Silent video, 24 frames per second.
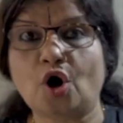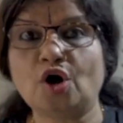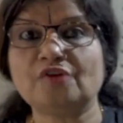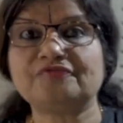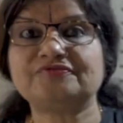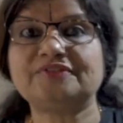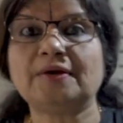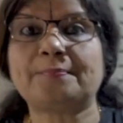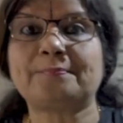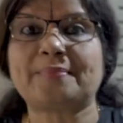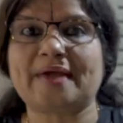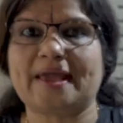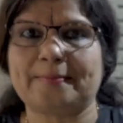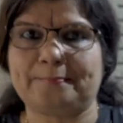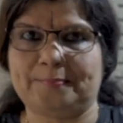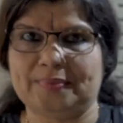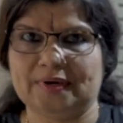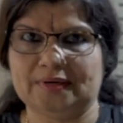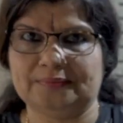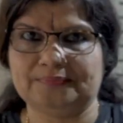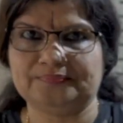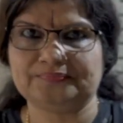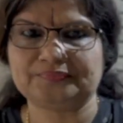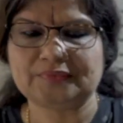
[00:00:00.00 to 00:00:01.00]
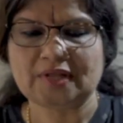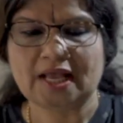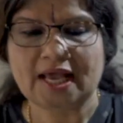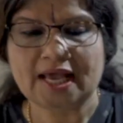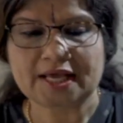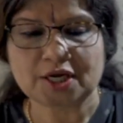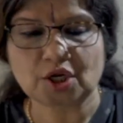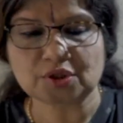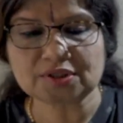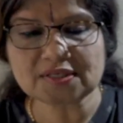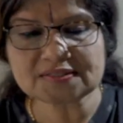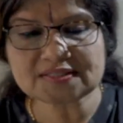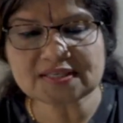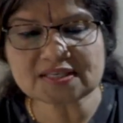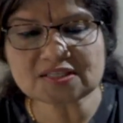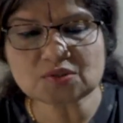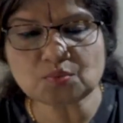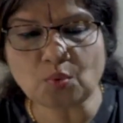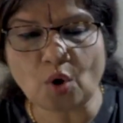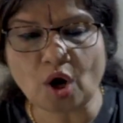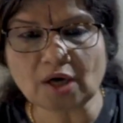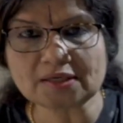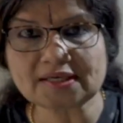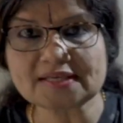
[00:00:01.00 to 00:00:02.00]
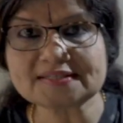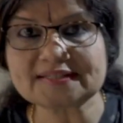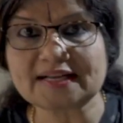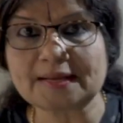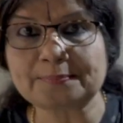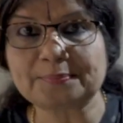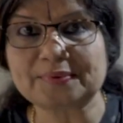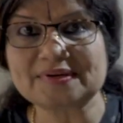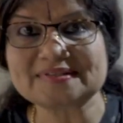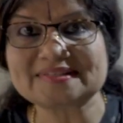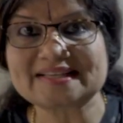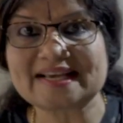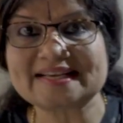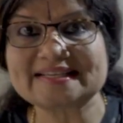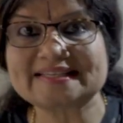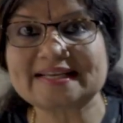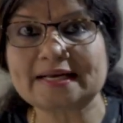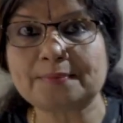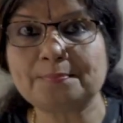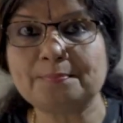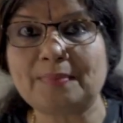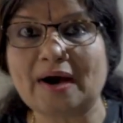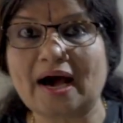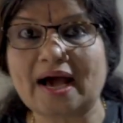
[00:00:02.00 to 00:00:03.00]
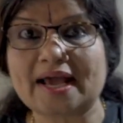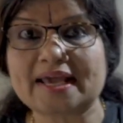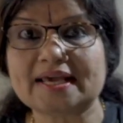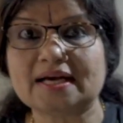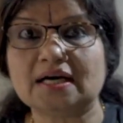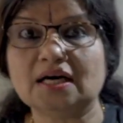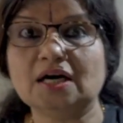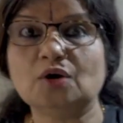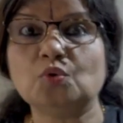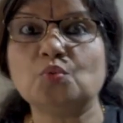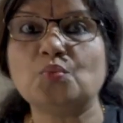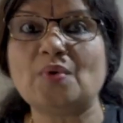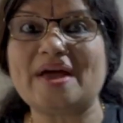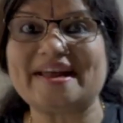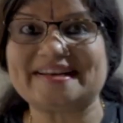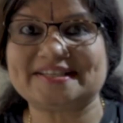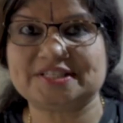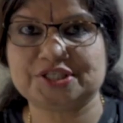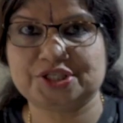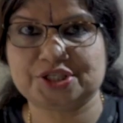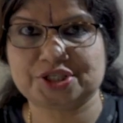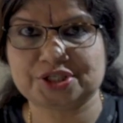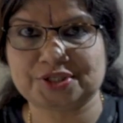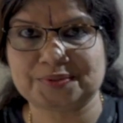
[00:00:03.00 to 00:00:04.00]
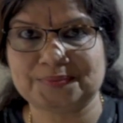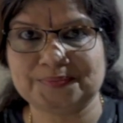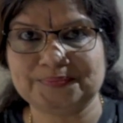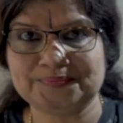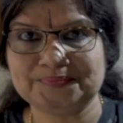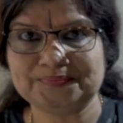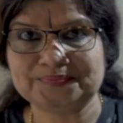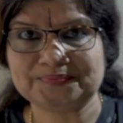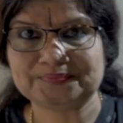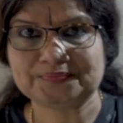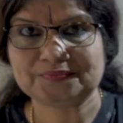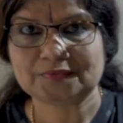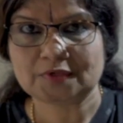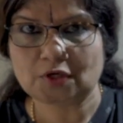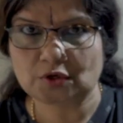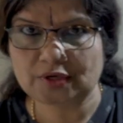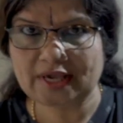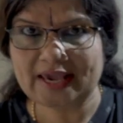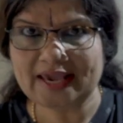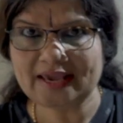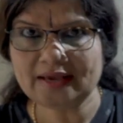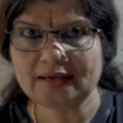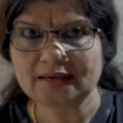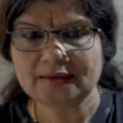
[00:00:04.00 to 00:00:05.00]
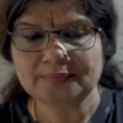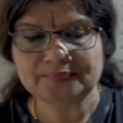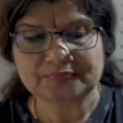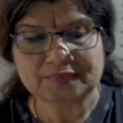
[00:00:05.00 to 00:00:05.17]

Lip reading: of the paper. Now this is what is represented by a wedge. Okay.